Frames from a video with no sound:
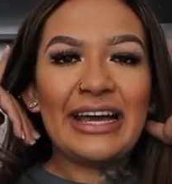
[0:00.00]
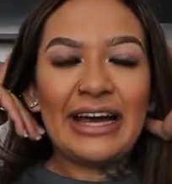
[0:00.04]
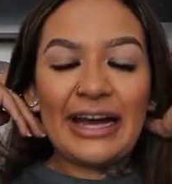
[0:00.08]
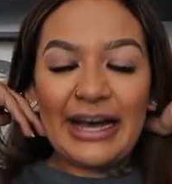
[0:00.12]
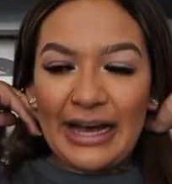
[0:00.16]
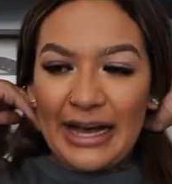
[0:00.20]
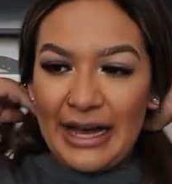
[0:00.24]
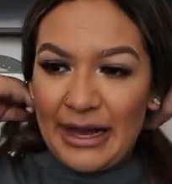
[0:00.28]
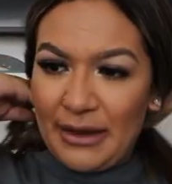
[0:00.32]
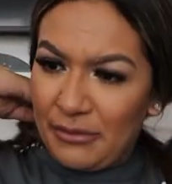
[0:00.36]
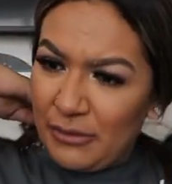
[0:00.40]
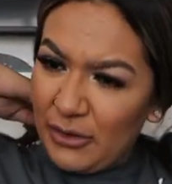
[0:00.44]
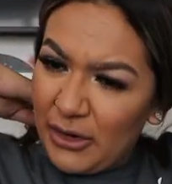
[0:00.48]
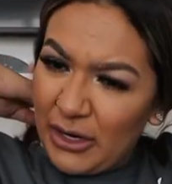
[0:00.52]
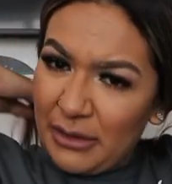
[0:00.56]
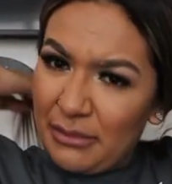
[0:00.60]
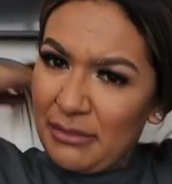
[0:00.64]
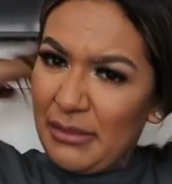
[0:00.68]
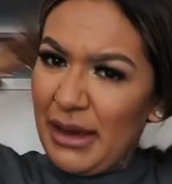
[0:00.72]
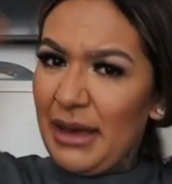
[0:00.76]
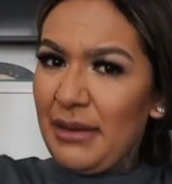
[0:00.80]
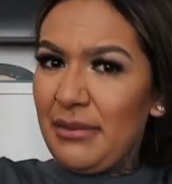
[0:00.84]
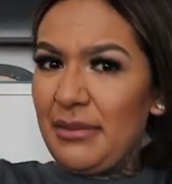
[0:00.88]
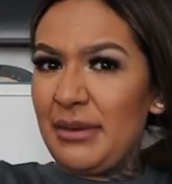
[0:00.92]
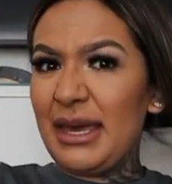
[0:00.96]
Um, or
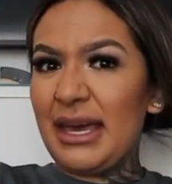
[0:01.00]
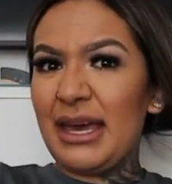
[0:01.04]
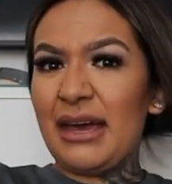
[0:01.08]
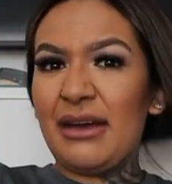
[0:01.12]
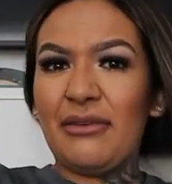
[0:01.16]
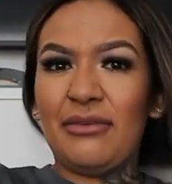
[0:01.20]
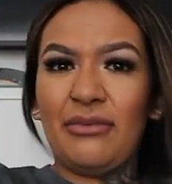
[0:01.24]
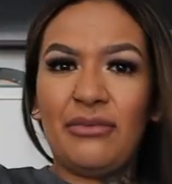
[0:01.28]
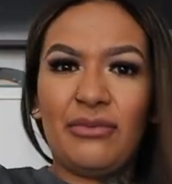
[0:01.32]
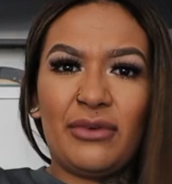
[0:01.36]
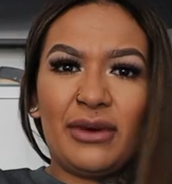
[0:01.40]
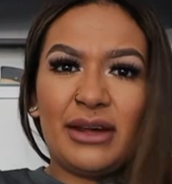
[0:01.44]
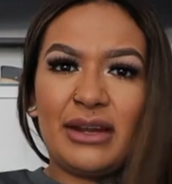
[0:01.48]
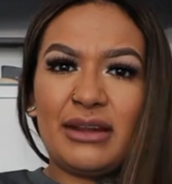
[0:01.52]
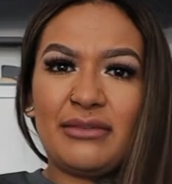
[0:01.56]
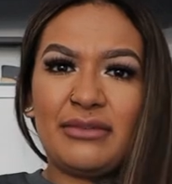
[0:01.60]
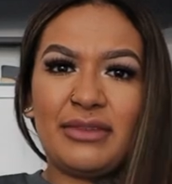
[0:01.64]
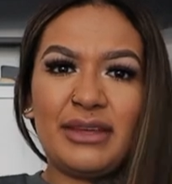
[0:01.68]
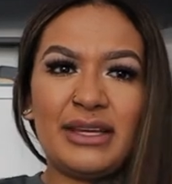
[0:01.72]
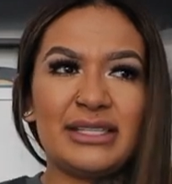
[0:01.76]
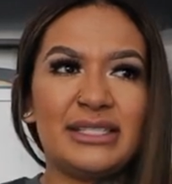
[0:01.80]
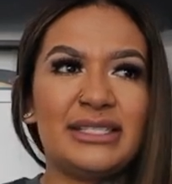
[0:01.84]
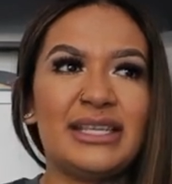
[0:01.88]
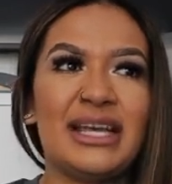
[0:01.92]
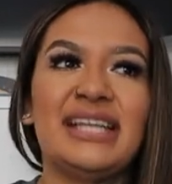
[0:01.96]
maybe if one of
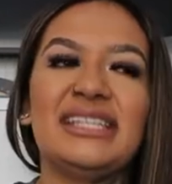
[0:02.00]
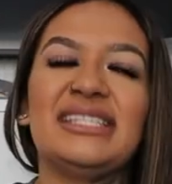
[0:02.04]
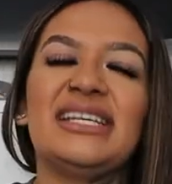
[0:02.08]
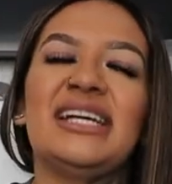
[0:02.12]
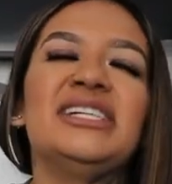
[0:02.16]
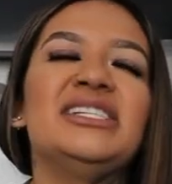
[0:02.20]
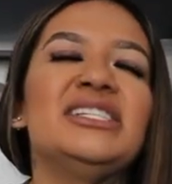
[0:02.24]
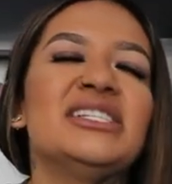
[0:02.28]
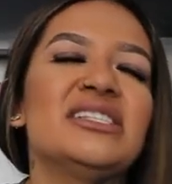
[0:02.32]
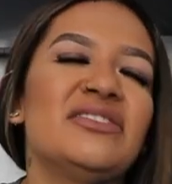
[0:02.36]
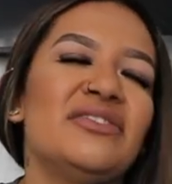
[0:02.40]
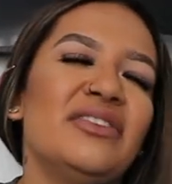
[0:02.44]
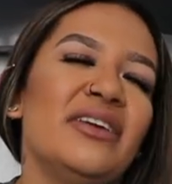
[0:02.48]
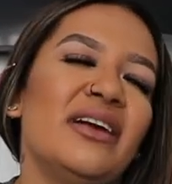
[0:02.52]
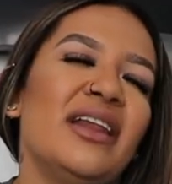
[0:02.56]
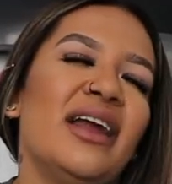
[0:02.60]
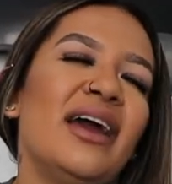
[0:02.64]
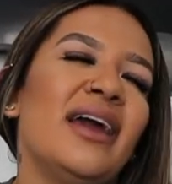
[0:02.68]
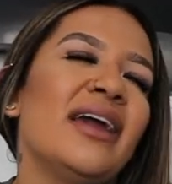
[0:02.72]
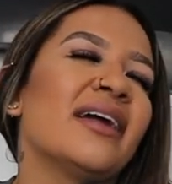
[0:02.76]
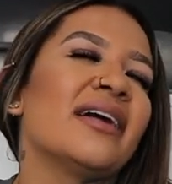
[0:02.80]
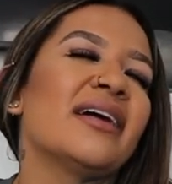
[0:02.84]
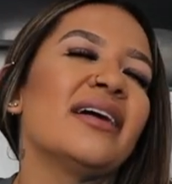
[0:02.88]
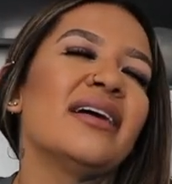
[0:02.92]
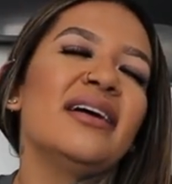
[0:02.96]
these days I just feel
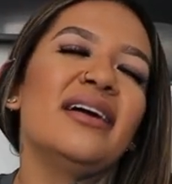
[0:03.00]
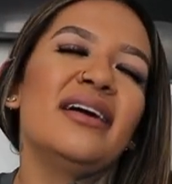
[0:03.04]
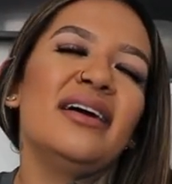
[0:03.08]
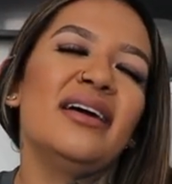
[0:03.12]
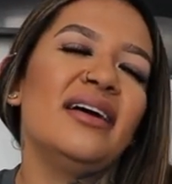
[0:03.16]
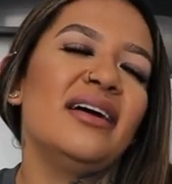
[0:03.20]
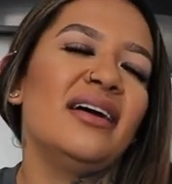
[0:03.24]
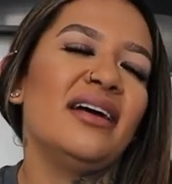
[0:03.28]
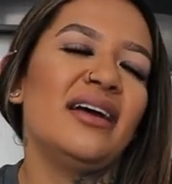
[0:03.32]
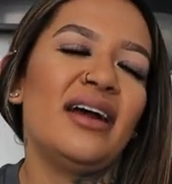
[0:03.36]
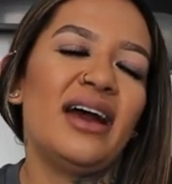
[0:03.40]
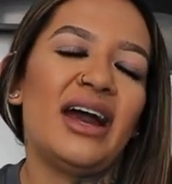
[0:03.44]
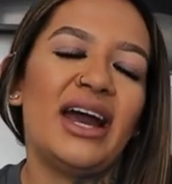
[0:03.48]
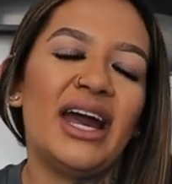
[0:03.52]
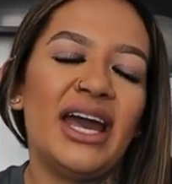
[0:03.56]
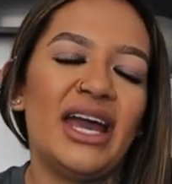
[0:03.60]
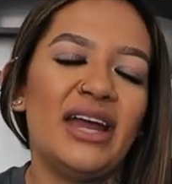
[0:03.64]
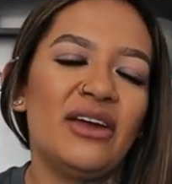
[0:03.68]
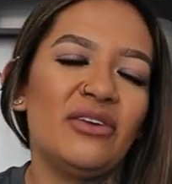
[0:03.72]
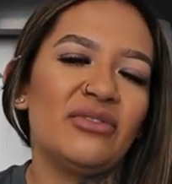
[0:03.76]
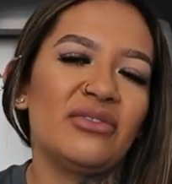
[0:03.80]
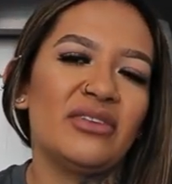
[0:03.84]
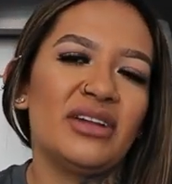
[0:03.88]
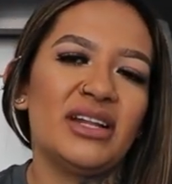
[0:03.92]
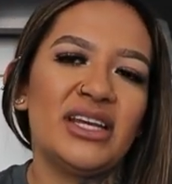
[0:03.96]
like, ugh,
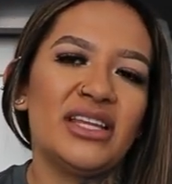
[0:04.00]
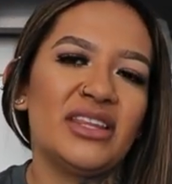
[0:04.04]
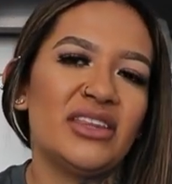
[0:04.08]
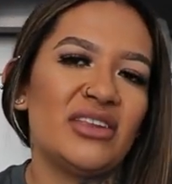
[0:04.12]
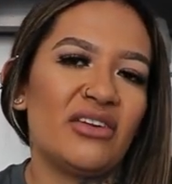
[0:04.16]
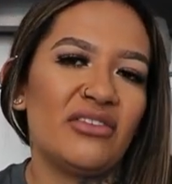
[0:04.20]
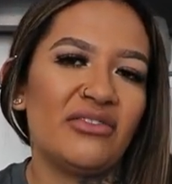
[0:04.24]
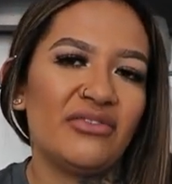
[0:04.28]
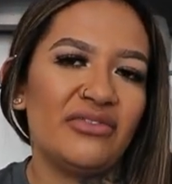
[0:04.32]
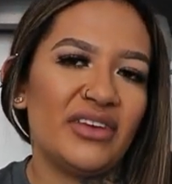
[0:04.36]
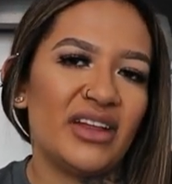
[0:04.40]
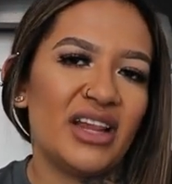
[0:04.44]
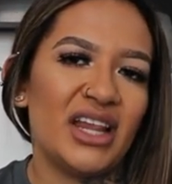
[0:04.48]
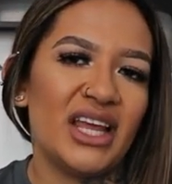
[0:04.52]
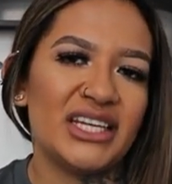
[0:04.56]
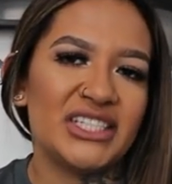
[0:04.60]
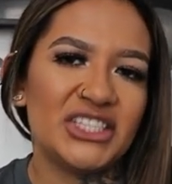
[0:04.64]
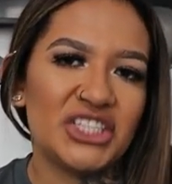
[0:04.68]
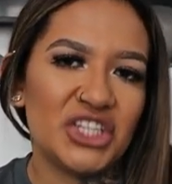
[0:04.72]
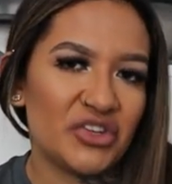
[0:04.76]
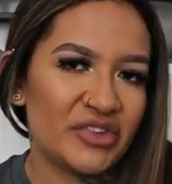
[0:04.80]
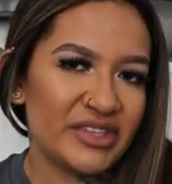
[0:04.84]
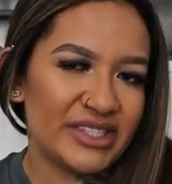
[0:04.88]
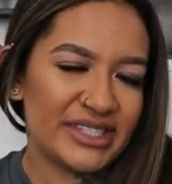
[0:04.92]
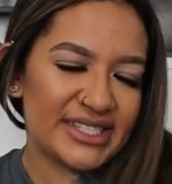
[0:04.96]
I really don't feel like
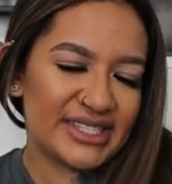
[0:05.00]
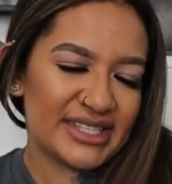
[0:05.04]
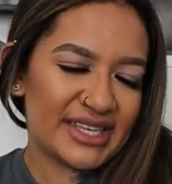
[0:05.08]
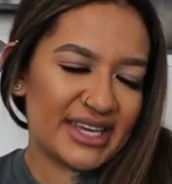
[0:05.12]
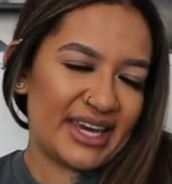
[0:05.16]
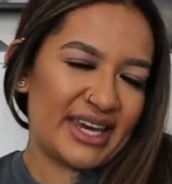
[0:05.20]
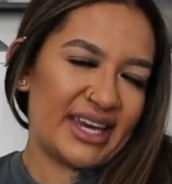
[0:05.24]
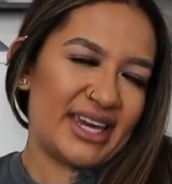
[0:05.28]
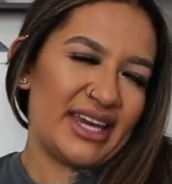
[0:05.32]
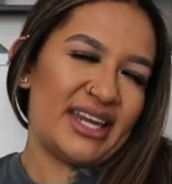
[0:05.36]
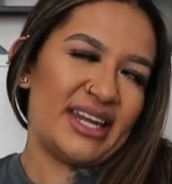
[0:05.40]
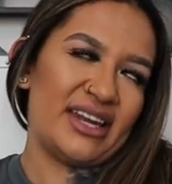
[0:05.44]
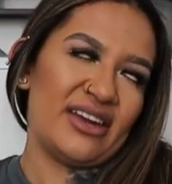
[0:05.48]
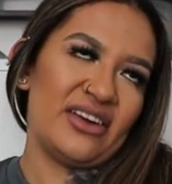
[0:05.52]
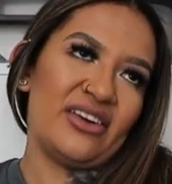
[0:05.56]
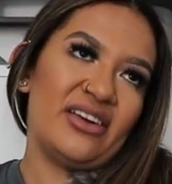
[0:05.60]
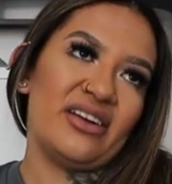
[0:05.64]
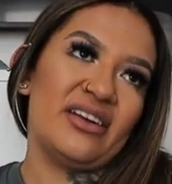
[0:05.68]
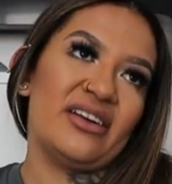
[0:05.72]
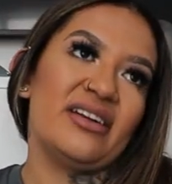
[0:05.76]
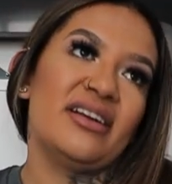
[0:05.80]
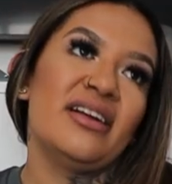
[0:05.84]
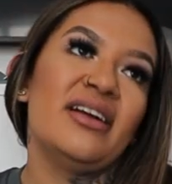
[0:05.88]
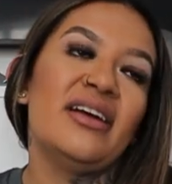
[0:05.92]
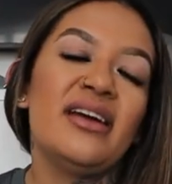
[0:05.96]
showing skin
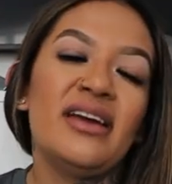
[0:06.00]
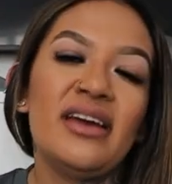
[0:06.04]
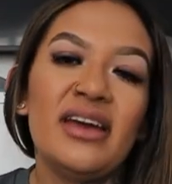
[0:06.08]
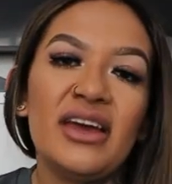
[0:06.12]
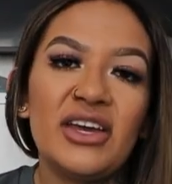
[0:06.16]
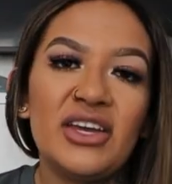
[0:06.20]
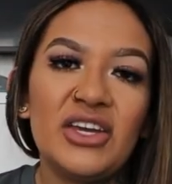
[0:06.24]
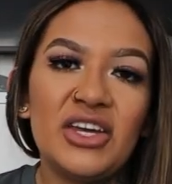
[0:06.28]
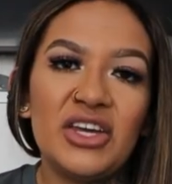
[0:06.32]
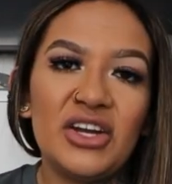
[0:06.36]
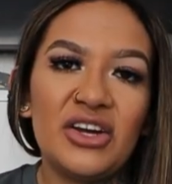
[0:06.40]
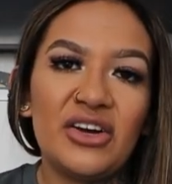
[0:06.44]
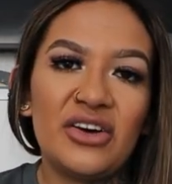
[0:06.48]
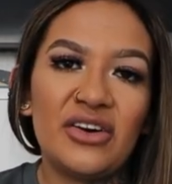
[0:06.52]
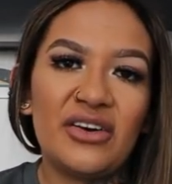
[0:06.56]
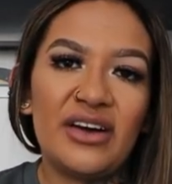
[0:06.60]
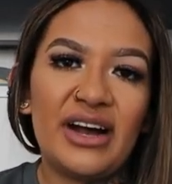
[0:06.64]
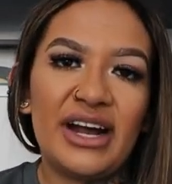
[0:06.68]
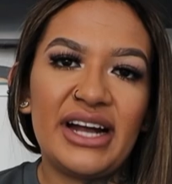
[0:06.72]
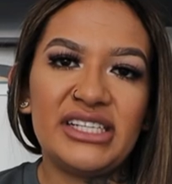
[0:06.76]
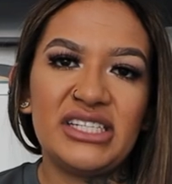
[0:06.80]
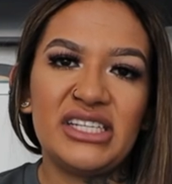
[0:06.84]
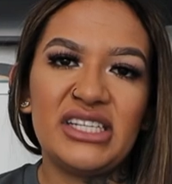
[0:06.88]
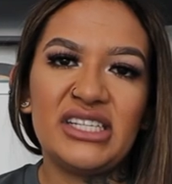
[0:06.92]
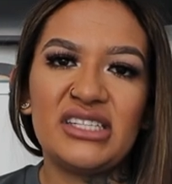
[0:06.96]
or, you know,
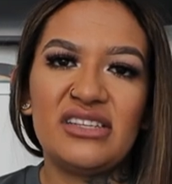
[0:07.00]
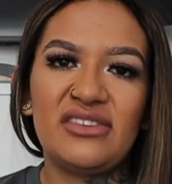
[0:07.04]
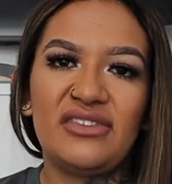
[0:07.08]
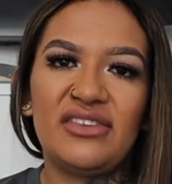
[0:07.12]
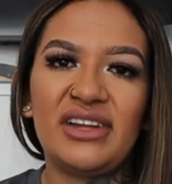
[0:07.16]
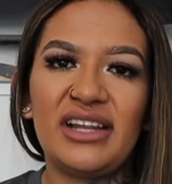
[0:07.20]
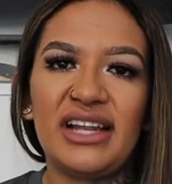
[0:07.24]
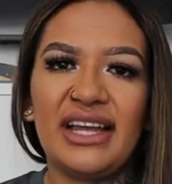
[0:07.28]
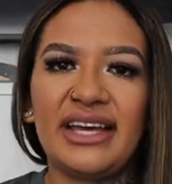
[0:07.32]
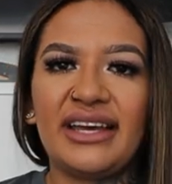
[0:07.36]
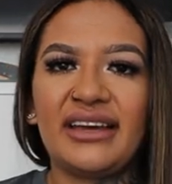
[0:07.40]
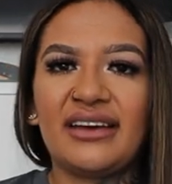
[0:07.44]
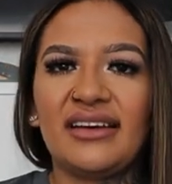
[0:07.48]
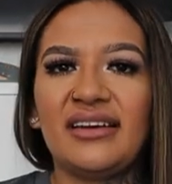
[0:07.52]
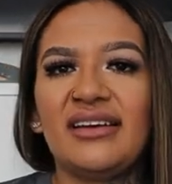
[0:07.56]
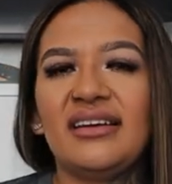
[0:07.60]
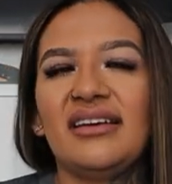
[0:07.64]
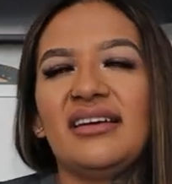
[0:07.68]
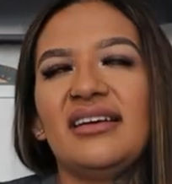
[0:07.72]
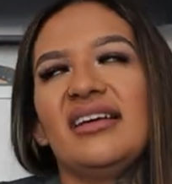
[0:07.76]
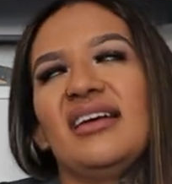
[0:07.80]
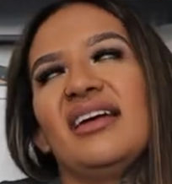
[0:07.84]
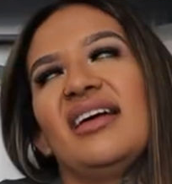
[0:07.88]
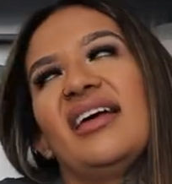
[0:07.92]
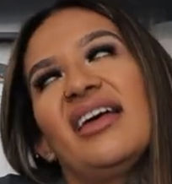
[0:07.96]
I just feel like
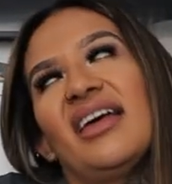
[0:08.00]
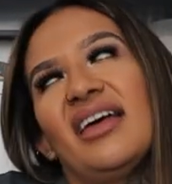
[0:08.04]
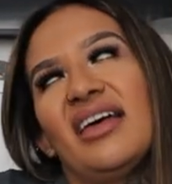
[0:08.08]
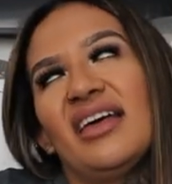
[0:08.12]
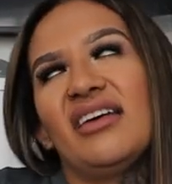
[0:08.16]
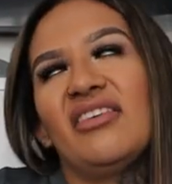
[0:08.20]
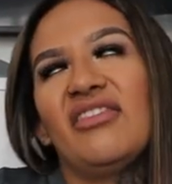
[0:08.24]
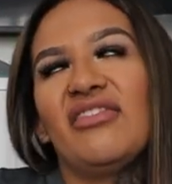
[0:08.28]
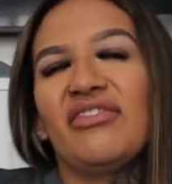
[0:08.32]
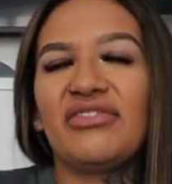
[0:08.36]
a, ugh,